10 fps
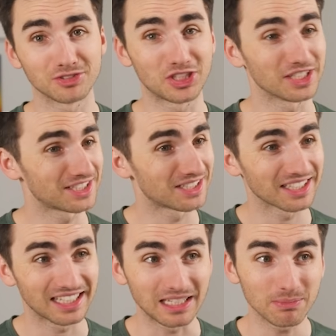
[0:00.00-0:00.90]
just
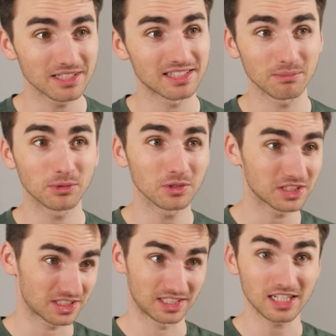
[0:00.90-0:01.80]
keep it simple,
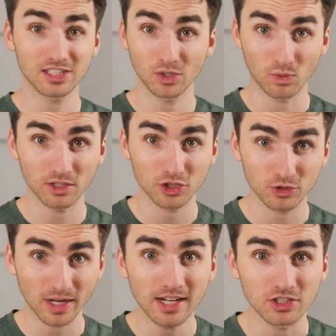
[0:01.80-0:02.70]
stick to one
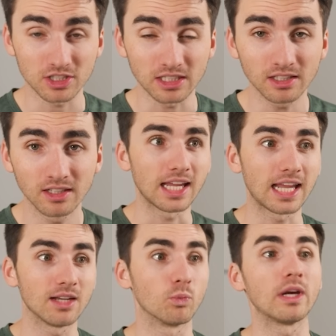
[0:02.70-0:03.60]
strategy
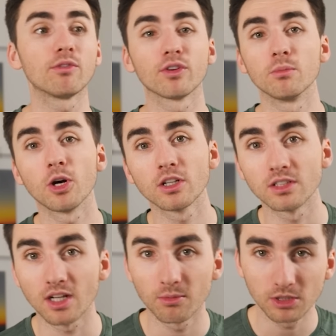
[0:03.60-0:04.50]
and wait for the market to
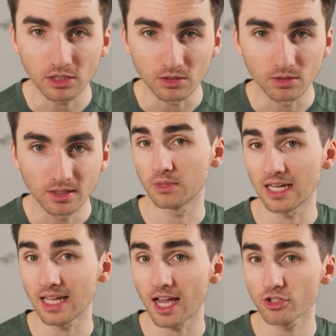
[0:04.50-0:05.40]
come to you.
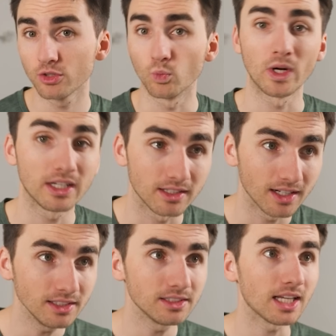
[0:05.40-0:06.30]
Take action when it
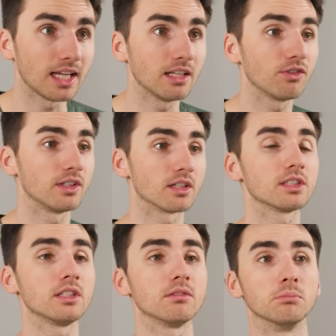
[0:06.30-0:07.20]
does. And if it
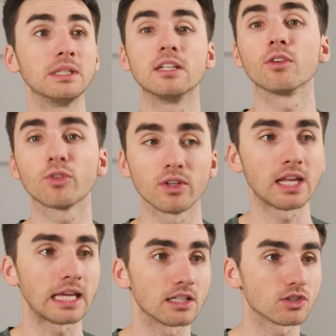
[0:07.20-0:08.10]
doesn't, be done for the
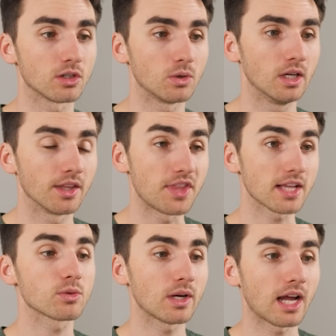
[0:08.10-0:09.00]
day. And so
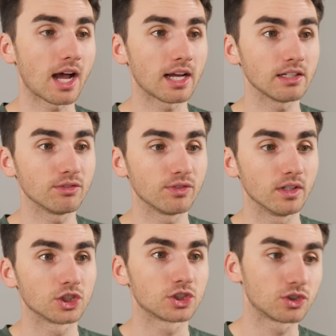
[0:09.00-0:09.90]
that's why I've
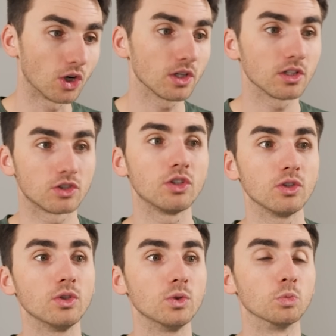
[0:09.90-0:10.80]
started
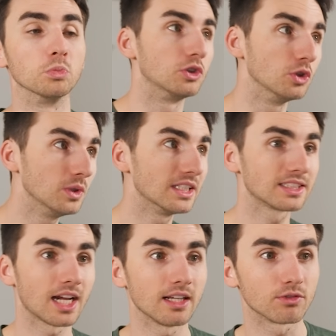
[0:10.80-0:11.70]
to do this
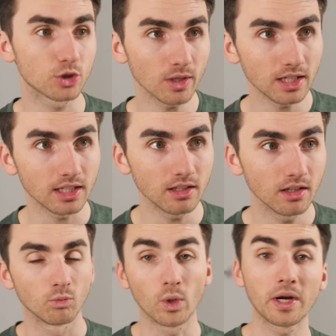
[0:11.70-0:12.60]
kind of trade
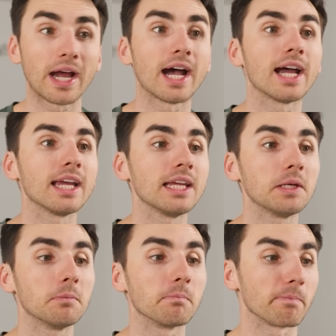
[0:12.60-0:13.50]
where I